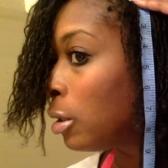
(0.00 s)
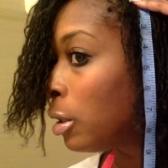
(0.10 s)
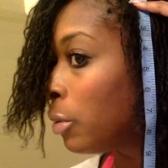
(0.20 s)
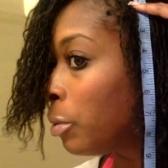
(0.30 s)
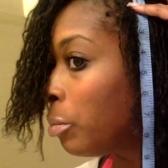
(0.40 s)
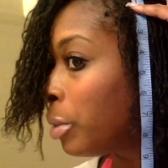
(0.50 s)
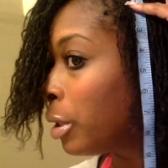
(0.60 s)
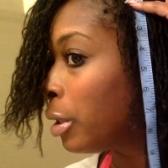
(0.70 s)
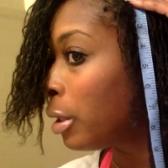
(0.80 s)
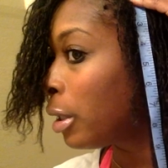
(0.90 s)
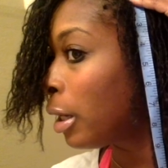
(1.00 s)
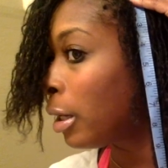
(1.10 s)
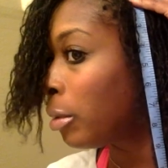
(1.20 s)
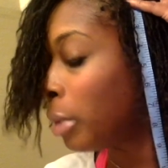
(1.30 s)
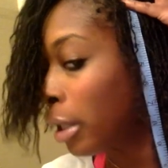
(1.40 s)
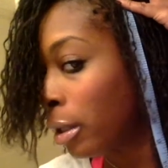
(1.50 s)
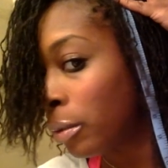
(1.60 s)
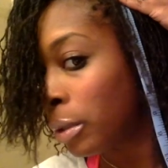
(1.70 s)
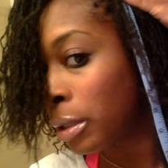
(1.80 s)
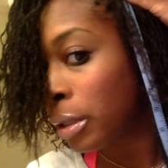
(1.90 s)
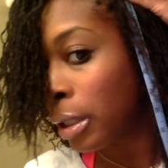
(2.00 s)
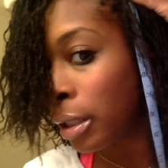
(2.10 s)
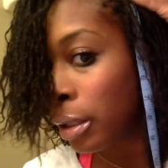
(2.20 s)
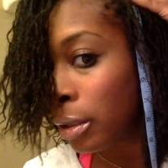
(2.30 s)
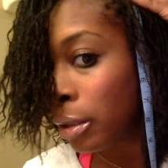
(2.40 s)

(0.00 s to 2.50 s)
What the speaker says: it would be at about, what is that?